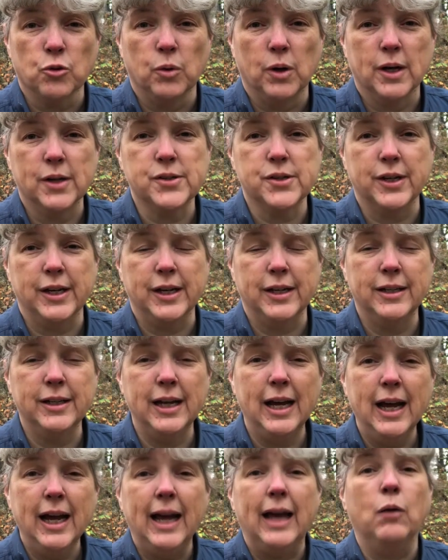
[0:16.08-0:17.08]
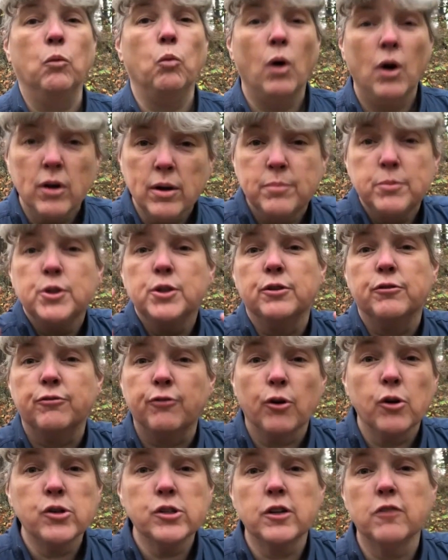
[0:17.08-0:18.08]
Walks again, and welcome to the
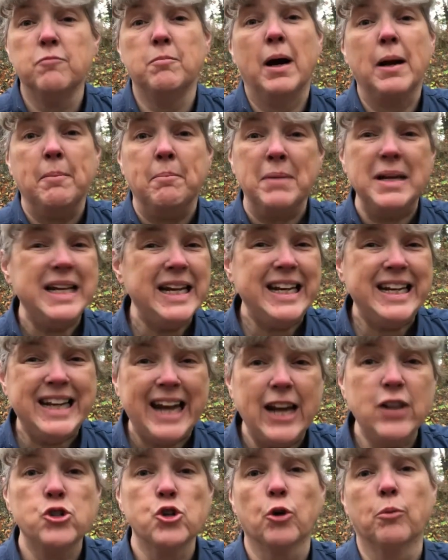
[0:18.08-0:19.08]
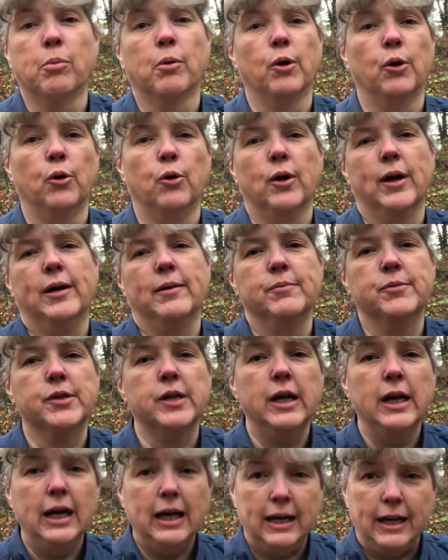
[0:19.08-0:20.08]
first of my mini nature programs.
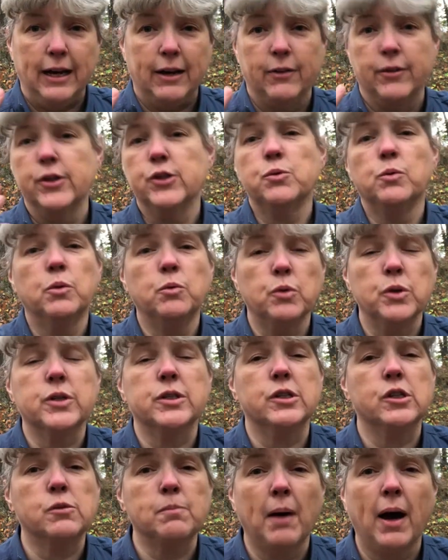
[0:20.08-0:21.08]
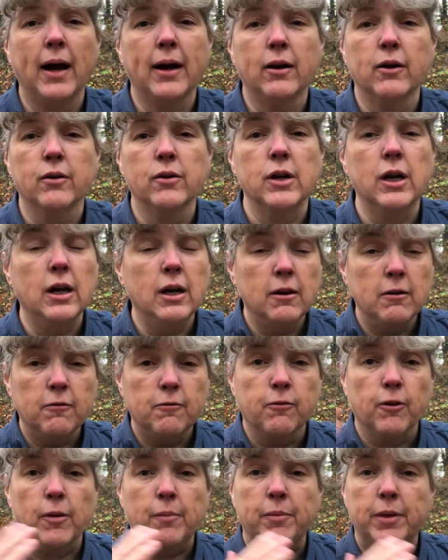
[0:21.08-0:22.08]
Now this one was inspired
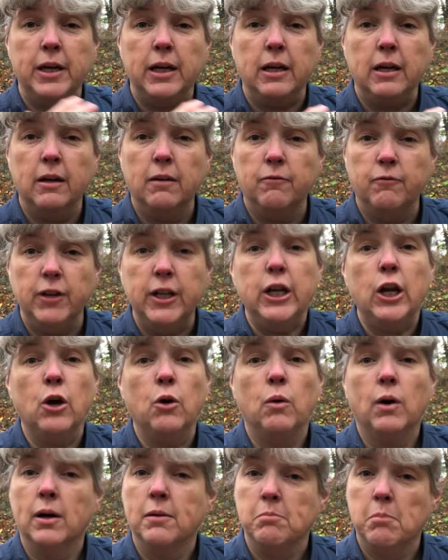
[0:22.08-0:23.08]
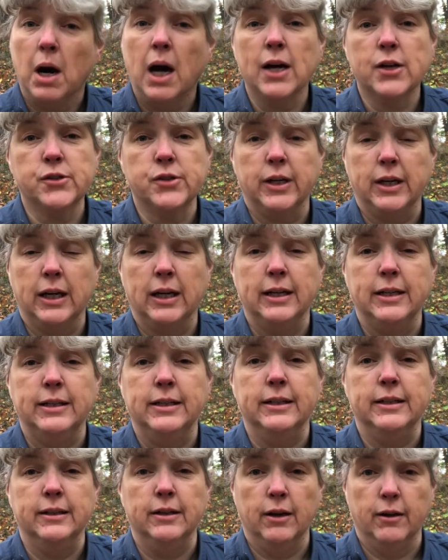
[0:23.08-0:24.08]
from the video unboxing I
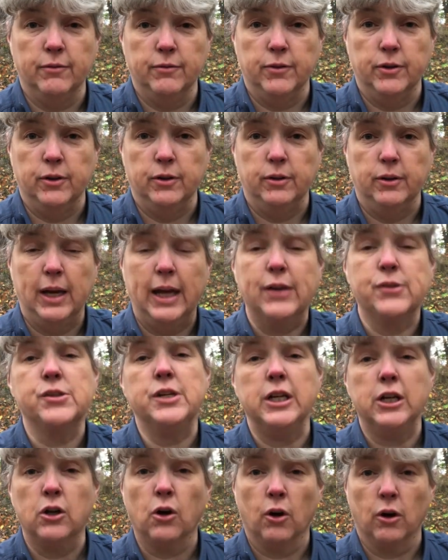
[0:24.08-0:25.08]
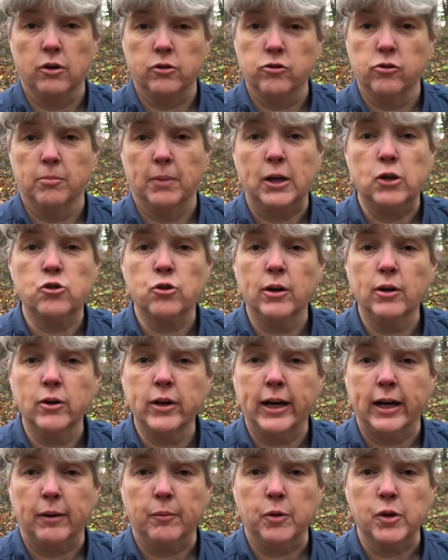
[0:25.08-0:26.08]
did of the SD cards from our trail
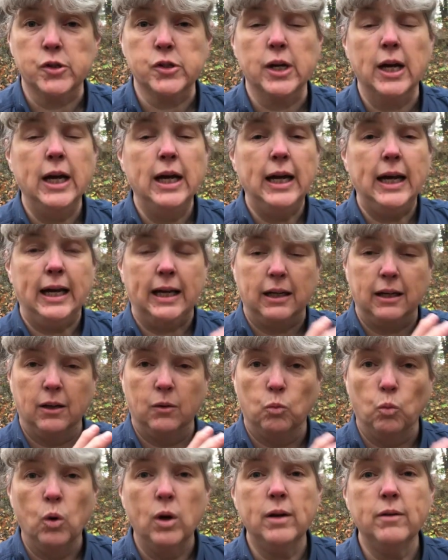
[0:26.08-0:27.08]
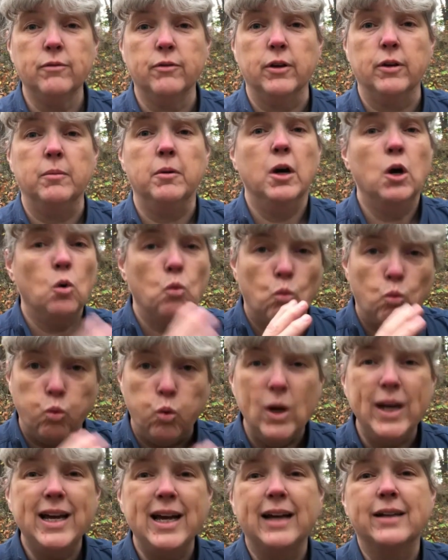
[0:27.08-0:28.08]
cameras, and on one of them
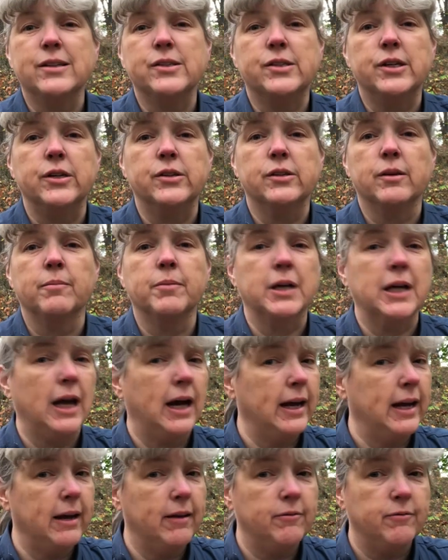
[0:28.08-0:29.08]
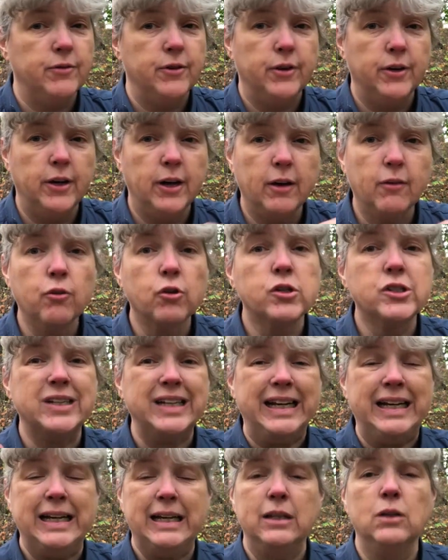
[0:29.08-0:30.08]
we got to see something I have never
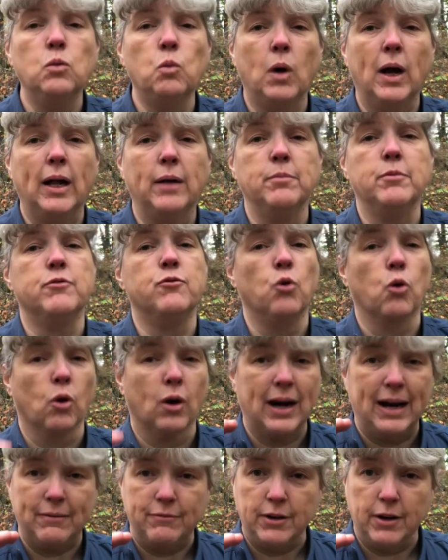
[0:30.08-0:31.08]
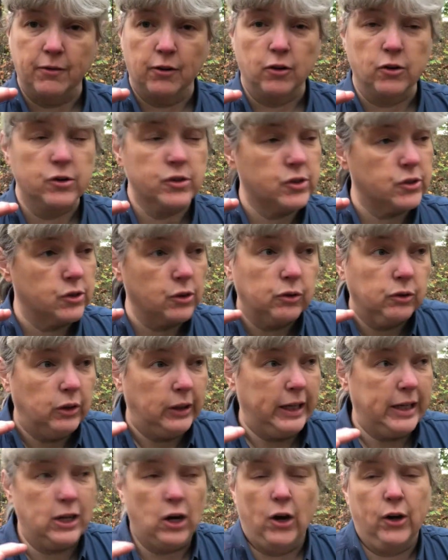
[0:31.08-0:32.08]
seen in the wild before. I've never
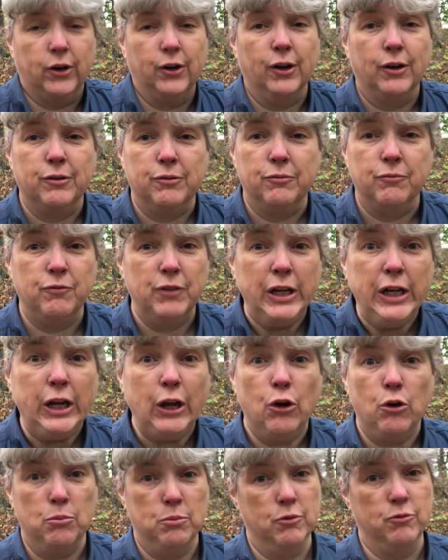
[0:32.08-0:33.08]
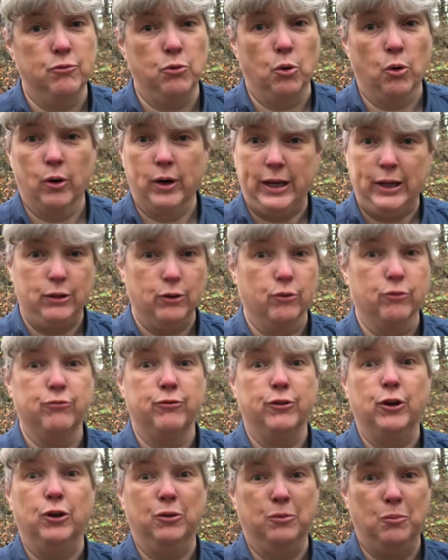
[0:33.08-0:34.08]
certainly caught it on video before, either
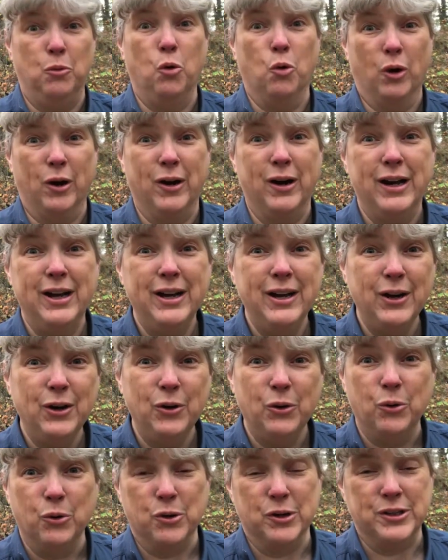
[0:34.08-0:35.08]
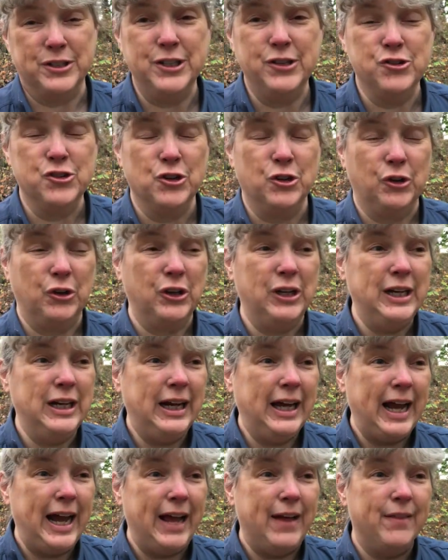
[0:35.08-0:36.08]
film or digital,
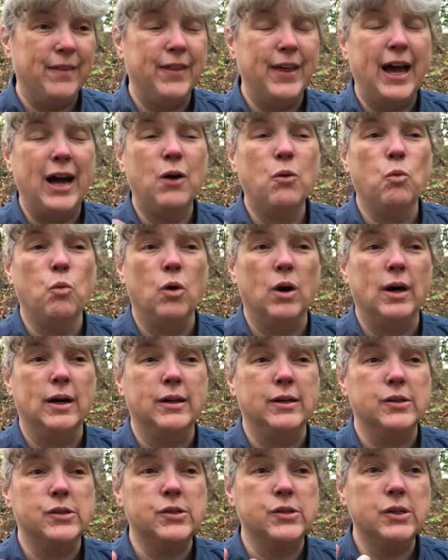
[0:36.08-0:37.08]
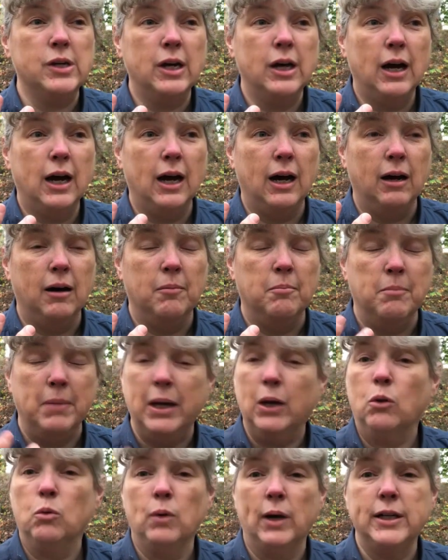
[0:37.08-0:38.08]
and that was a
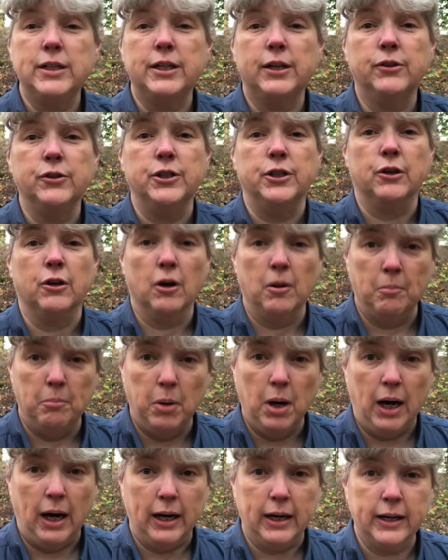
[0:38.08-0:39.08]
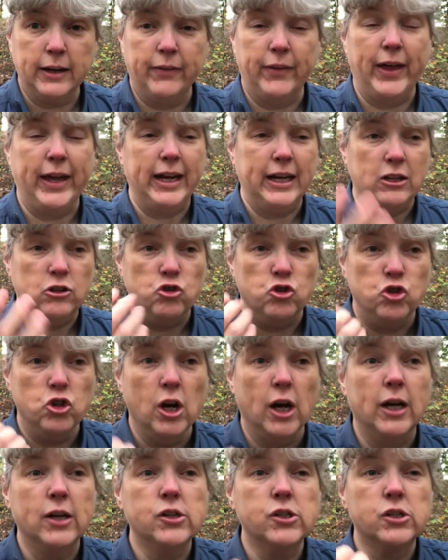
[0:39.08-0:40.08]
male white-tailed deer, a buck, that had
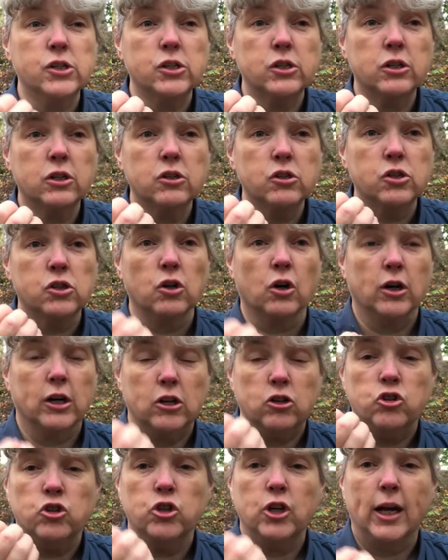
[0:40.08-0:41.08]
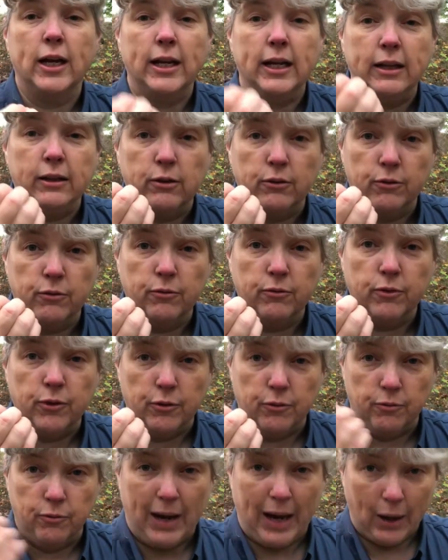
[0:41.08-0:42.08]
just started shedding
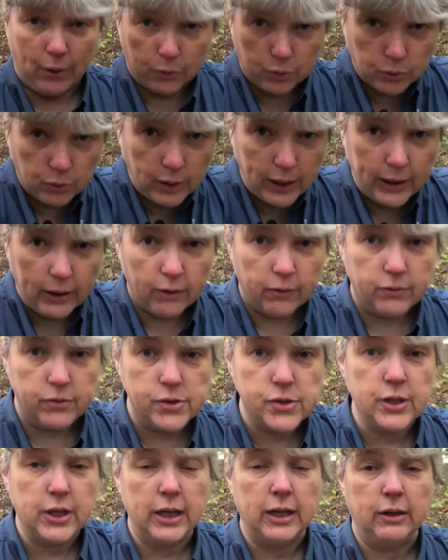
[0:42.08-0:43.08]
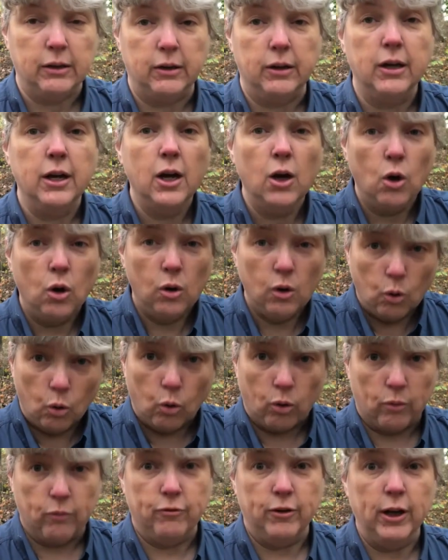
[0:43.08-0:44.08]
the outer layer of skin
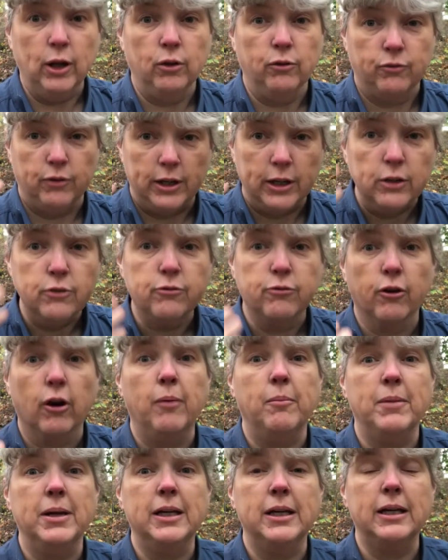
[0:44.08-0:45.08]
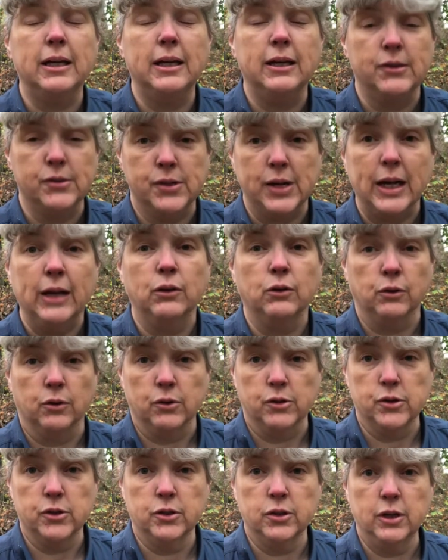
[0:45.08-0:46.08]
or velvet from his
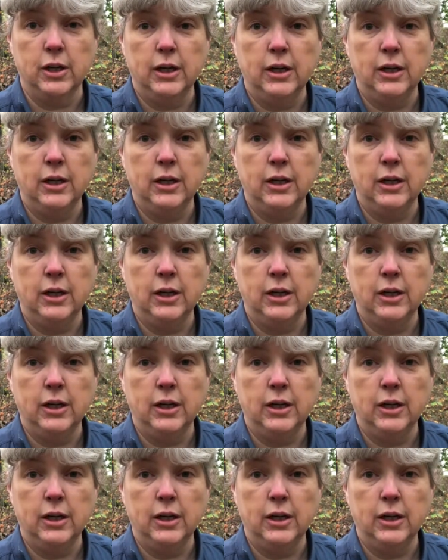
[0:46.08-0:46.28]
antlers